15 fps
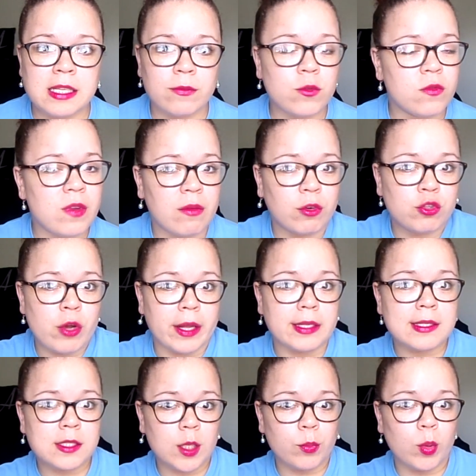If you've never tried a
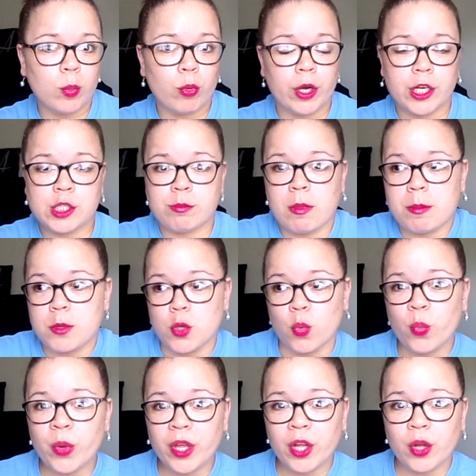stipple brush, maybe you
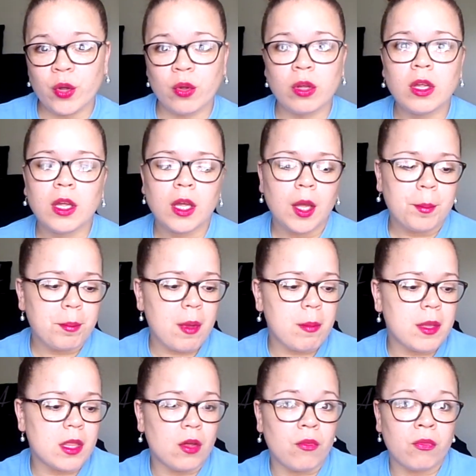will. Maybe
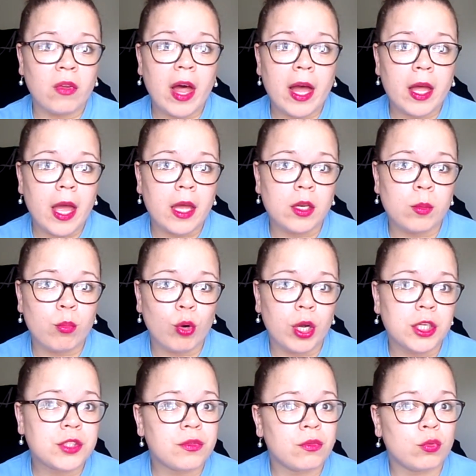the flat end
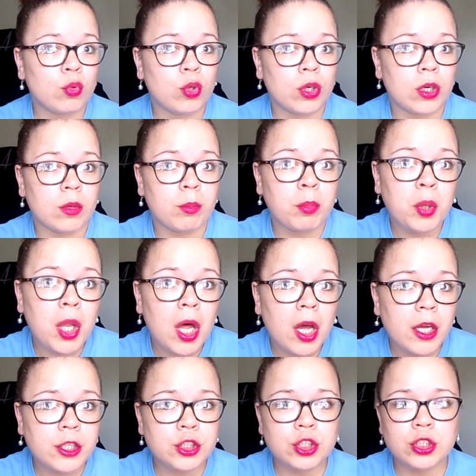brush for
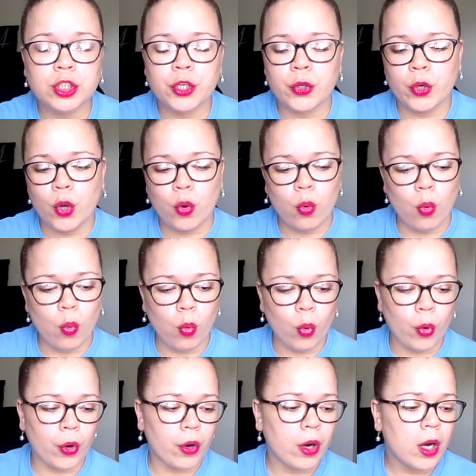blush,
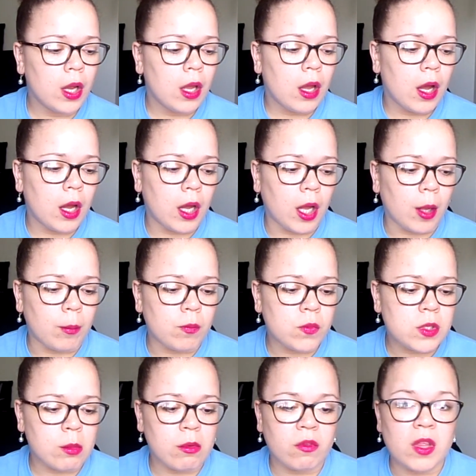or
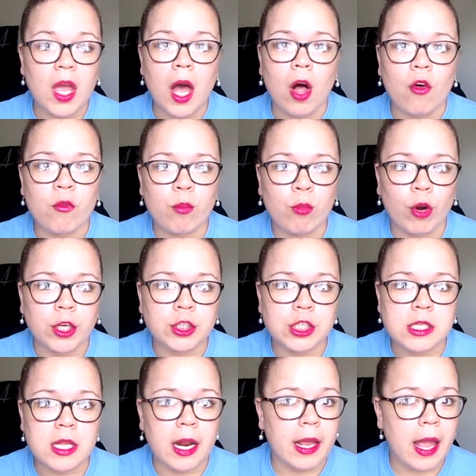some of the e.l.f. brushes
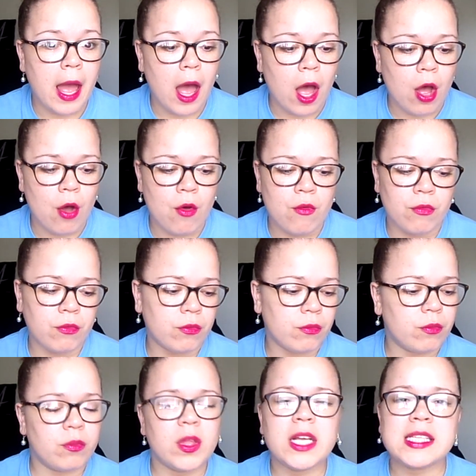that I have,
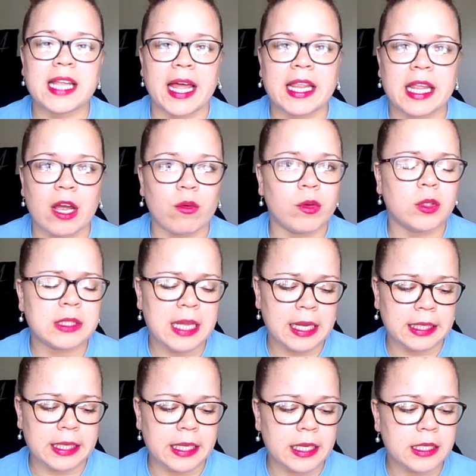things like that, Real
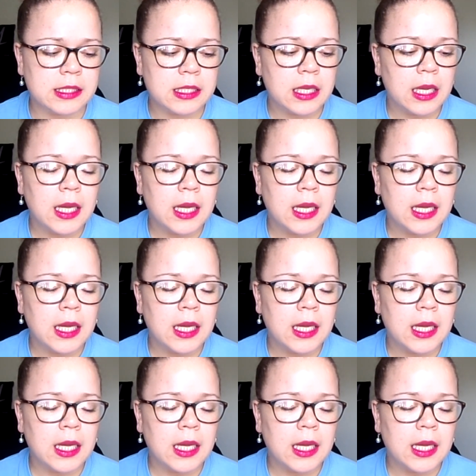Techniques.